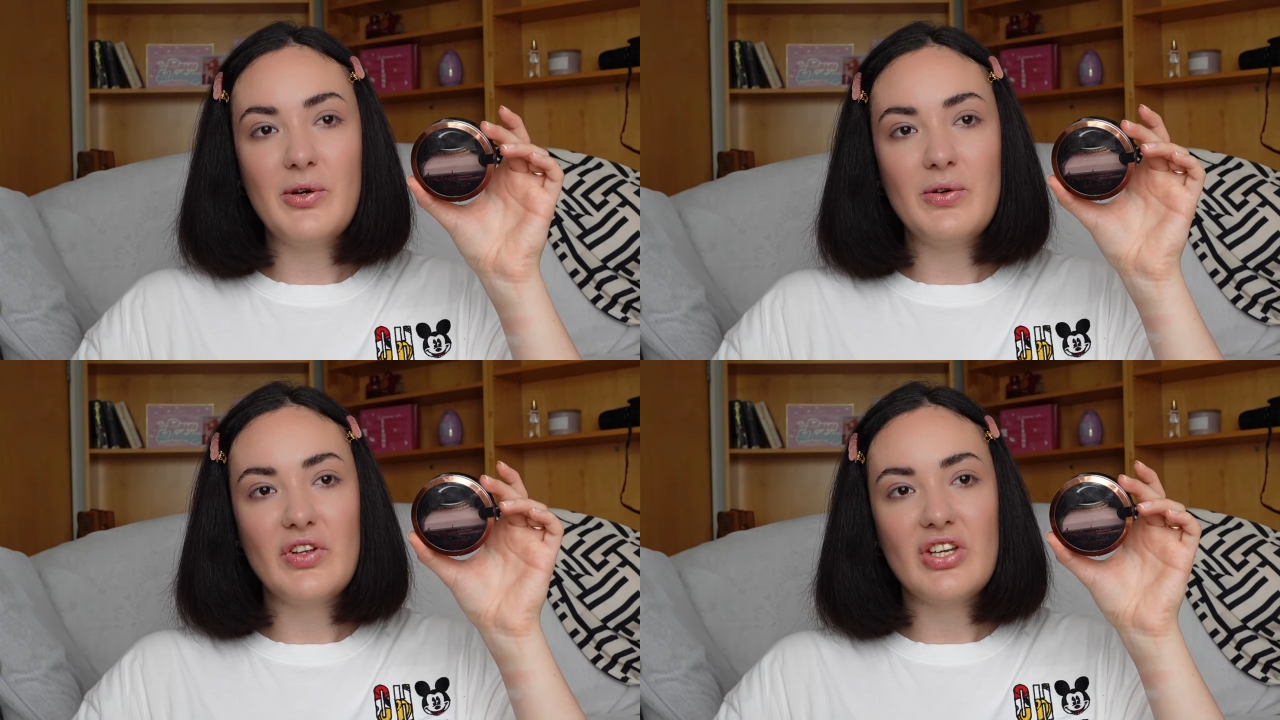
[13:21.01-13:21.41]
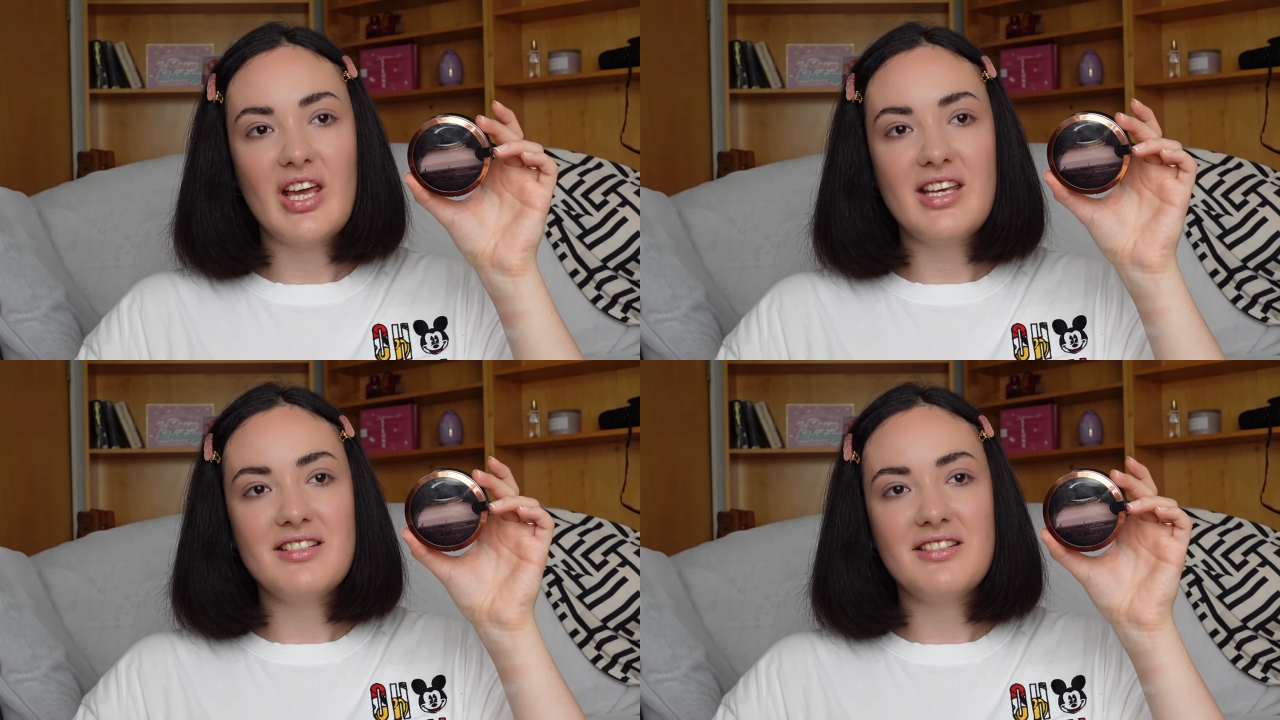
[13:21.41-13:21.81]
cool and
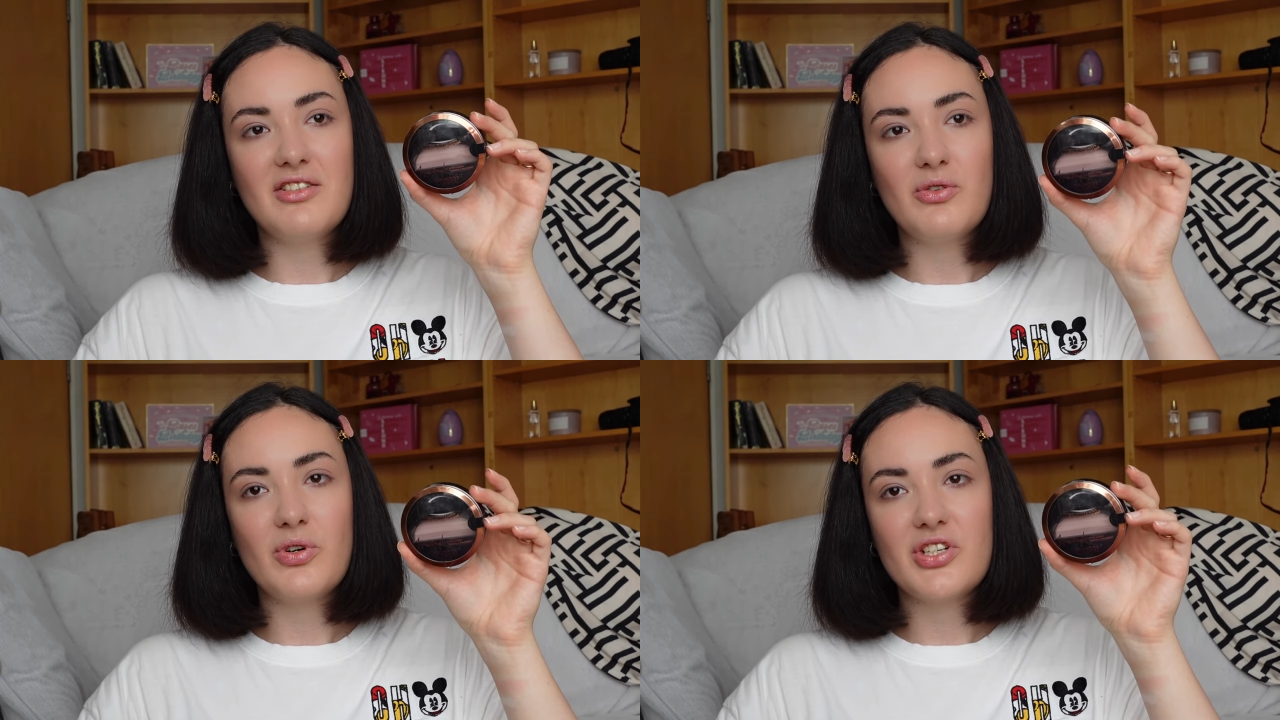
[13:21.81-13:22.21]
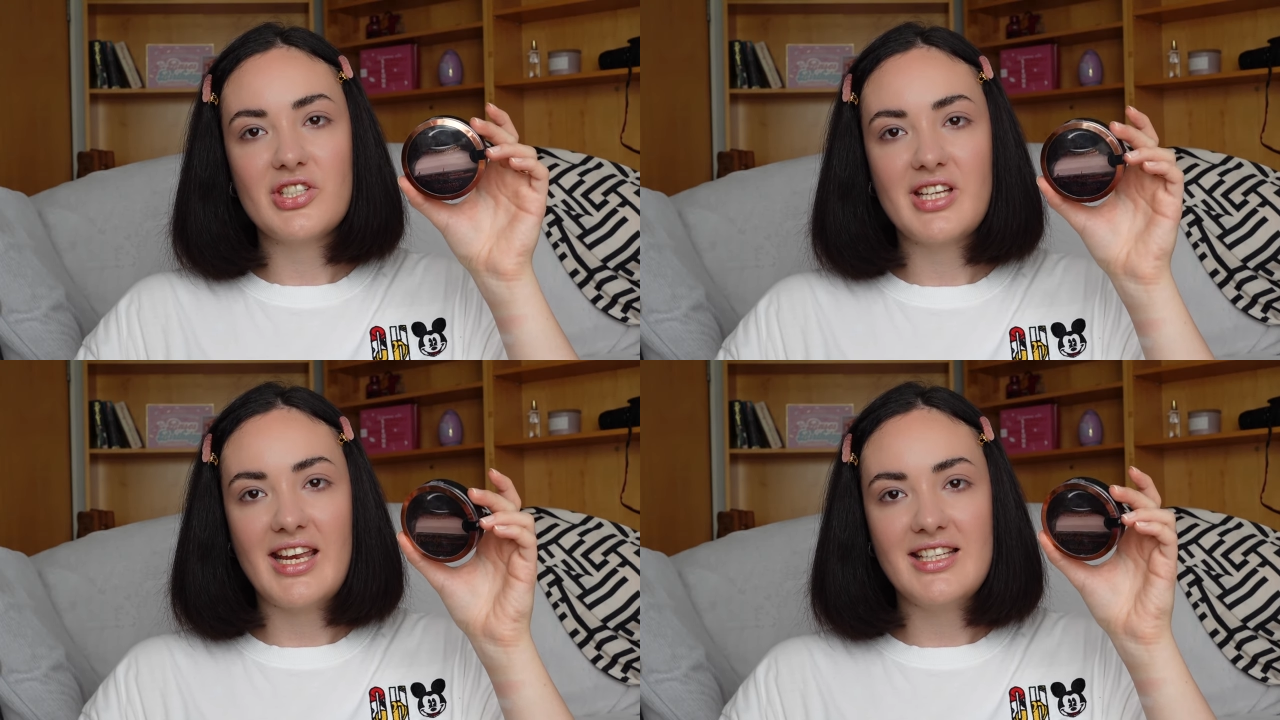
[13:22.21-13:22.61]
nice and
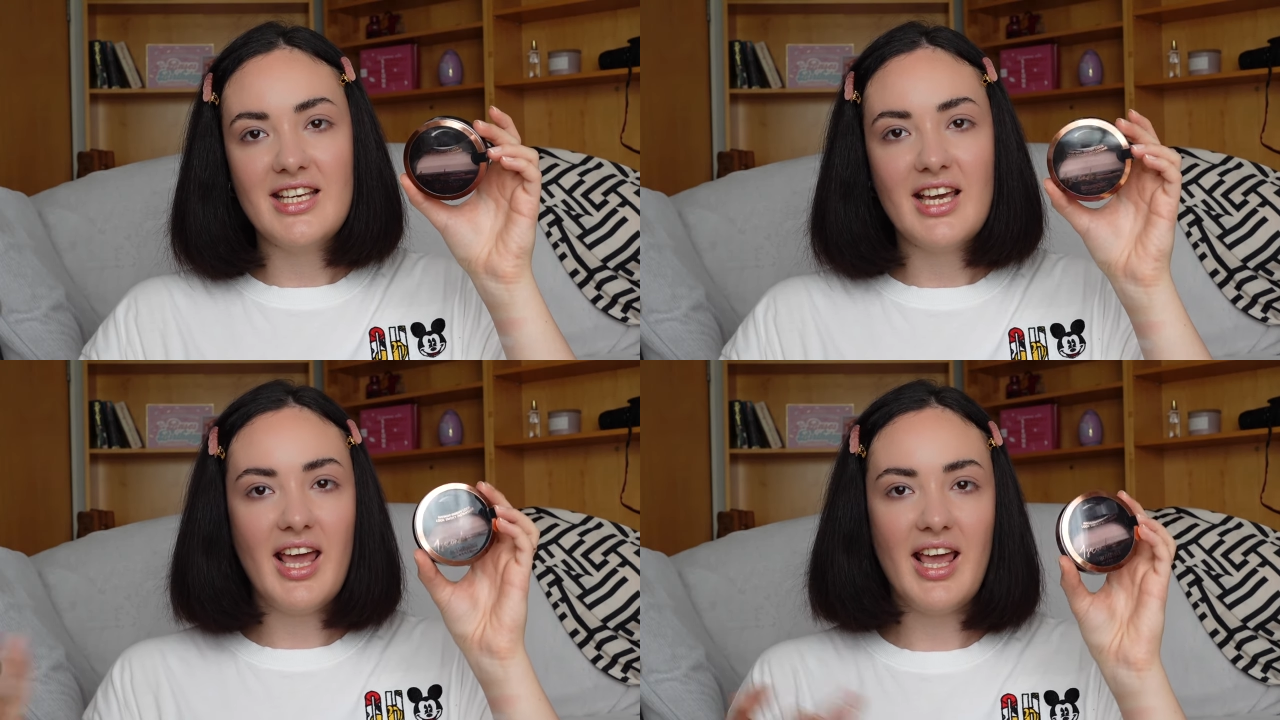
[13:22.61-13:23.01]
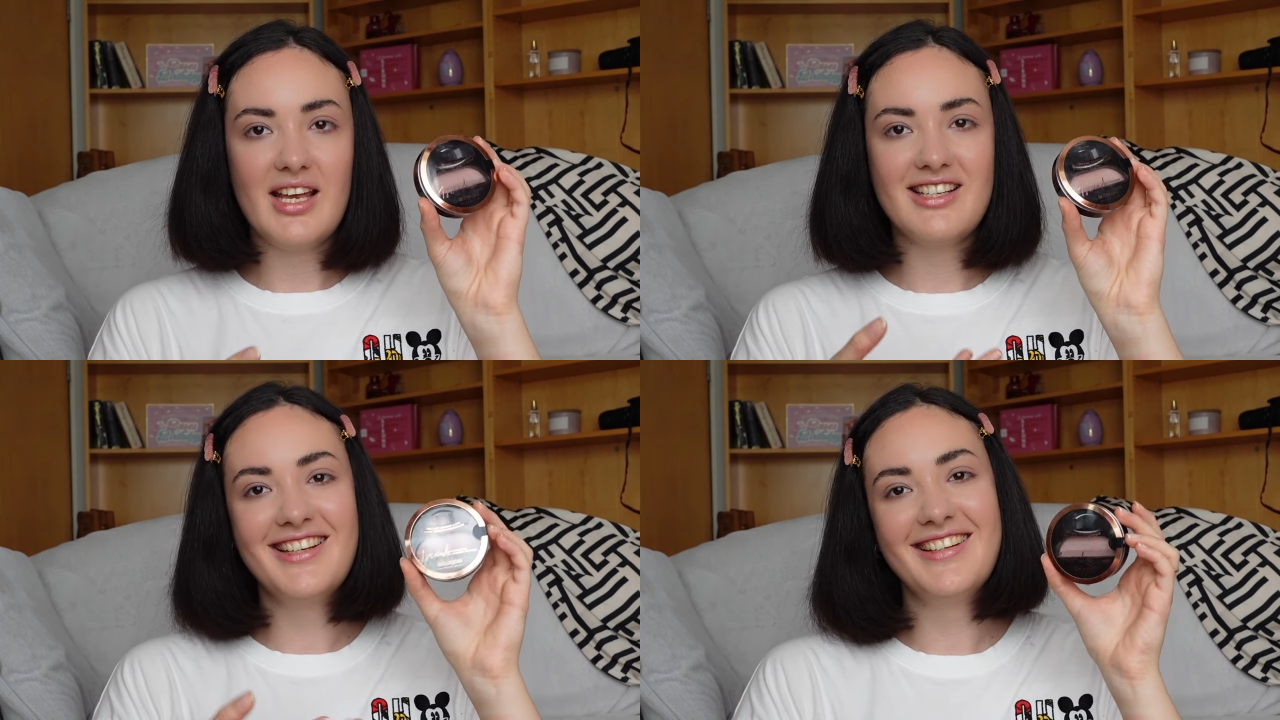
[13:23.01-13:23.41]
gorgeous idea
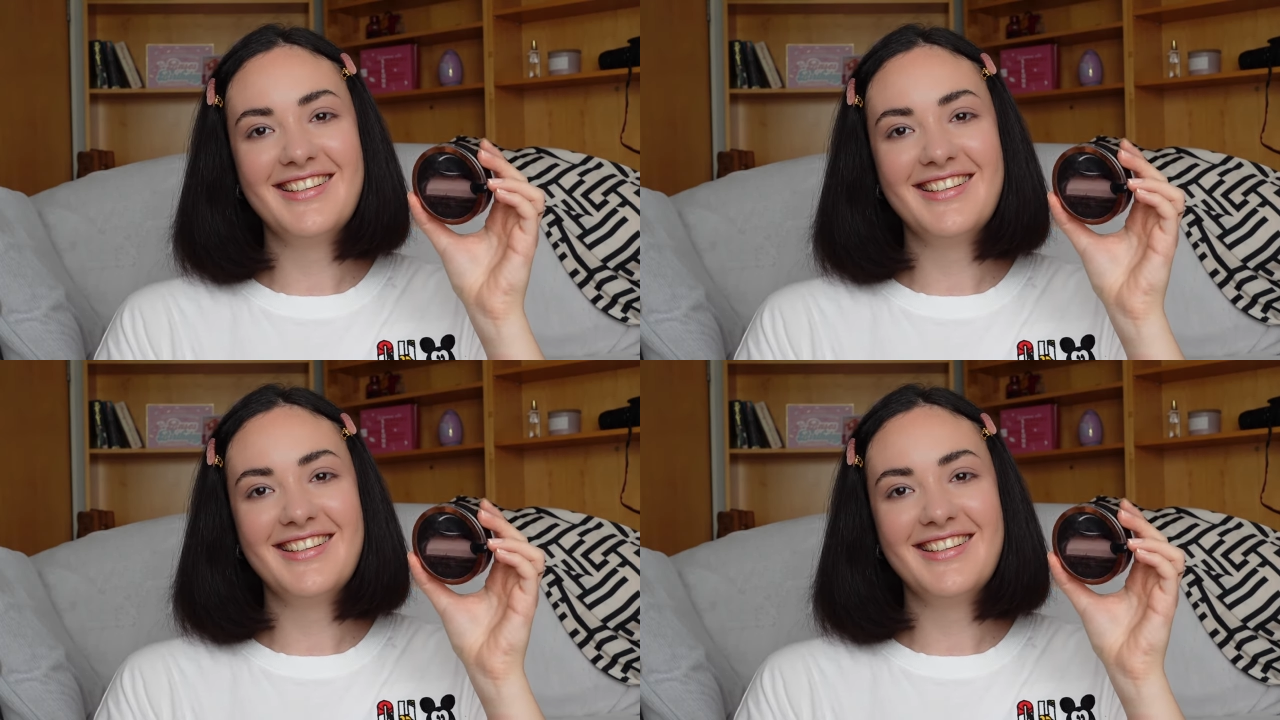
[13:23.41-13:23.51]
and